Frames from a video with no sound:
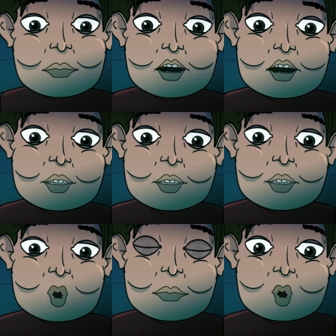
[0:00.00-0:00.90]
Hey,
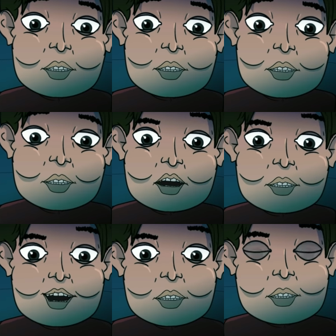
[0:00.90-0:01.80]
come on! I
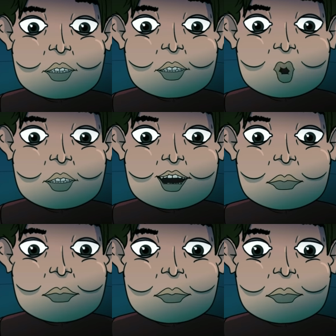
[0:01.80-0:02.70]
think I found something!